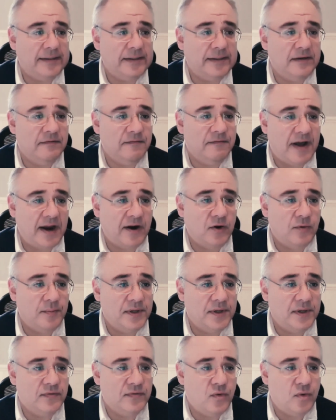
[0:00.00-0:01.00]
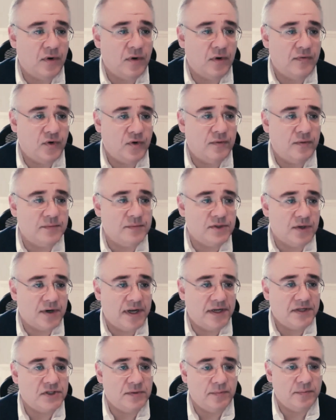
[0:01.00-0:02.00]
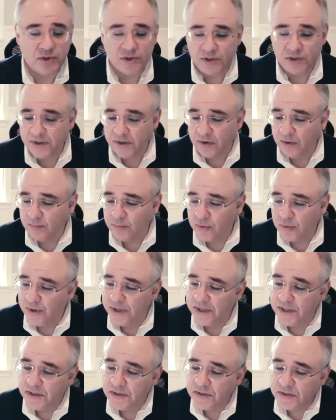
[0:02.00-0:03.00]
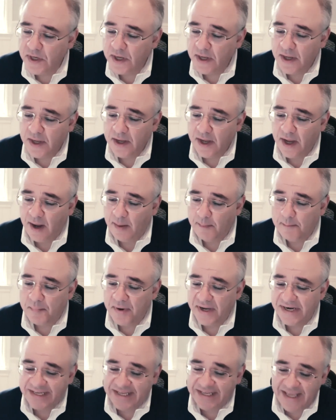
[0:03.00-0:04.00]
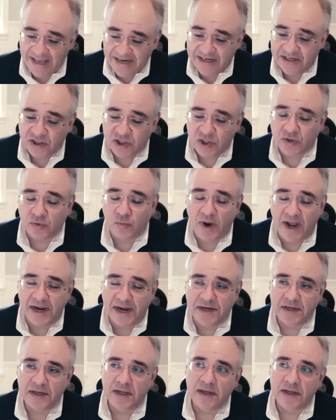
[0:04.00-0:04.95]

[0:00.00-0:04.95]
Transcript: environment for firms, their customers, and their employees. But getting to the right